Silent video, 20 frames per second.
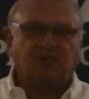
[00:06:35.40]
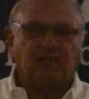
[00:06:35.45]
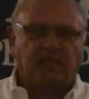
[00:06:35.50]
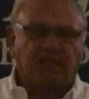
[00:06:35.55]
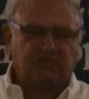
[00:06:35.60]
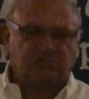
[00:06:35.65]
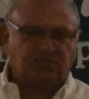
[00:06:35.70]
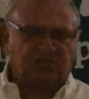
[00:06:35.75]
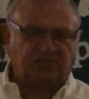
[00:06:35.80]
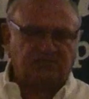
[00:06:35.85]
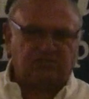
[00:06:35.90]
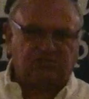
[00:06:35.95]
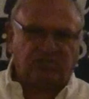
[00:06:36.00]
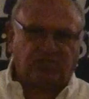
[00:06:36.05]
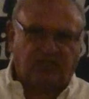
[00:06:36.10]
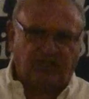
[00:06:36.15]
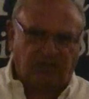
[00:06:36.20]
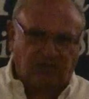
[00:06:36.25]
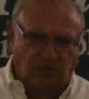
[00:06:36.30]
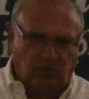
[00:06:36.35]
It's
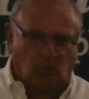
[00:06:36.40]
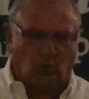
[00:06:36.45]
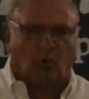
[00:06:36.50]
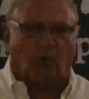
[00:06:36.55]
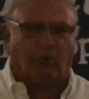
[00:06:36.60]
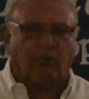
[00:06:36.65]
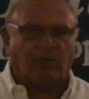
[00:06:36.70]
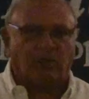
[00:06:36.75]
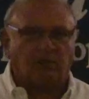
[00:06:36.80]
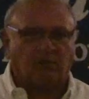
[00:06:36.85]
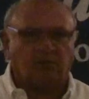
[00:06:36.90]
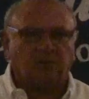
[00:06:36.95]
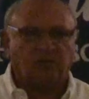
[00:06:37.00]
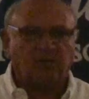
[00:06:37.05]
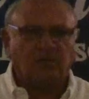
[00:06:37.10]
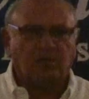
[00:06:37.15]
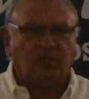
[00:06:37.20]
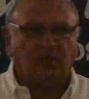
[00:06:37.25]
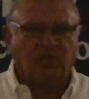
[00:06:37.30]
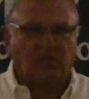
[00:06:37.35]
considered normal
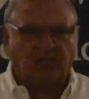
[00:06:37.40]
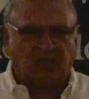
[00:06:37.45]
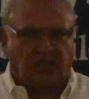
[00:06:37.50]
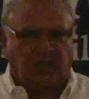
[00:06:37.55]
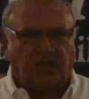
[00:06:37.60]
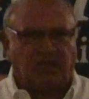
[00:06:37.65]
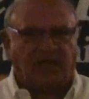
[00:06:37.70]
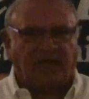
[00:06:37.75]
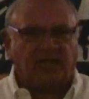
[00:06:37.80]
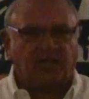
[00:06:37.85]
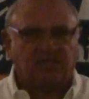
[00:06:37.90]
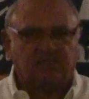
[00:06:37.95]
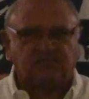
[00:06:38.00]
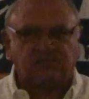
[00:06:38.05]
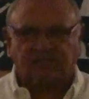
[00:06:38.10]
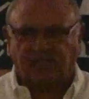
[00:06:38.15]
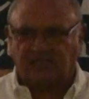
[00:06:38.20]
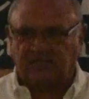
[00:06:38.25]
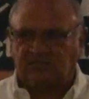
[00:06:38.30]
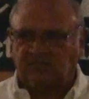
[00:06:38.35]
in the United
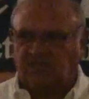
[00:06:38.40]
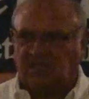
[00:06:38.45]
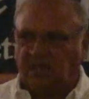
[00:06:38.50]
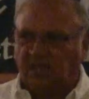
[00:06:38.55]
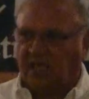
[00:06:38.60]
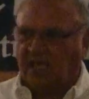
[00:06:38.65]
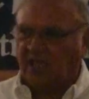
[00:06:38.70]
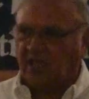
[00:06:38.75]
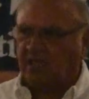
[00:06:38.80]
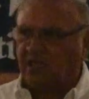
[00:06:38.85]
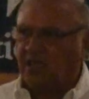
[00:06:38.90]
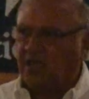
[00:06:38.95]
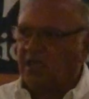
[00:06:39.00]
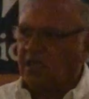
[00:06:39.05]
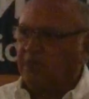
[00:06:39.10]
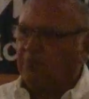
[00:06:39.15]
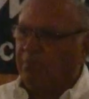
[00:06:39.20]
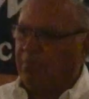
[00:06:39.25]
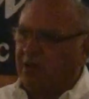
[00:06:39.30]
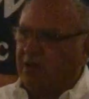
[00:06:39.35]
States today,
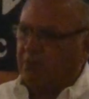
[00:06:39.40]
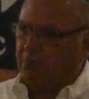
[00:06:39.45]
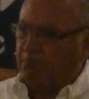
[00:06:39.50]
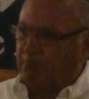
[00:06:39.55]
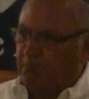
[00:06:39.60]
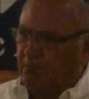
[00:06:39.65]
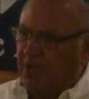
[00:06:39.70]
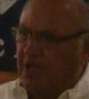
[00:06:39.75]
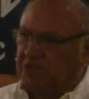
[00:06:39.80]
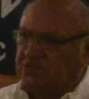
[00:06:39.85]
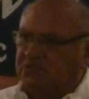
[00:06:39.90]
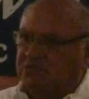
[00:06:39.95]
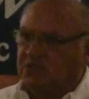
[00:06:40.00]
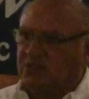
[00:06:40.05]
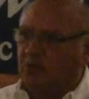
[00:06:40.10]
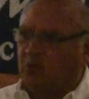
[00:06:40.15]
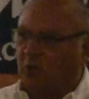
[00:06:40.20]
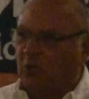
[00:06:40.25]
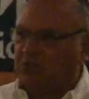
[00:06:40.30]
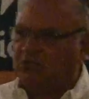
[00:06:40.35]
but it must
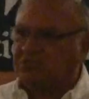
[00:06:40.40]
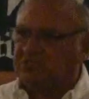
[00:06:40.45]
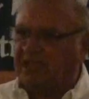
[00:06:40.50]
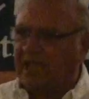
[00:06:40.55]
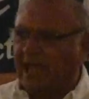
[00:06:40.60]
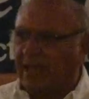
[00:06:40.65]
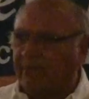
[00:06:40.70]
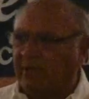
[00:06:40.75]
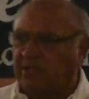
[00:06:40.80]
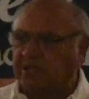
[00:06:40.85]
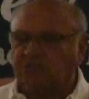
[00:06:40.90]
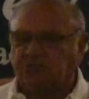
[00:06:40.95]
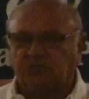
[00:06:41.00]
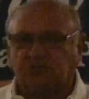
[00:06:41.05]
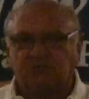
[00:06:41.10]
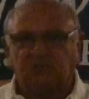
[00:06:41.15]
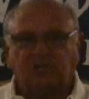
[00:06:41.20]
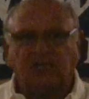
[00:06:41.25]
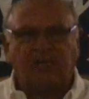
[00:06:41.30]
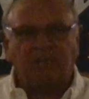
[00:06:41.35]
cause damage.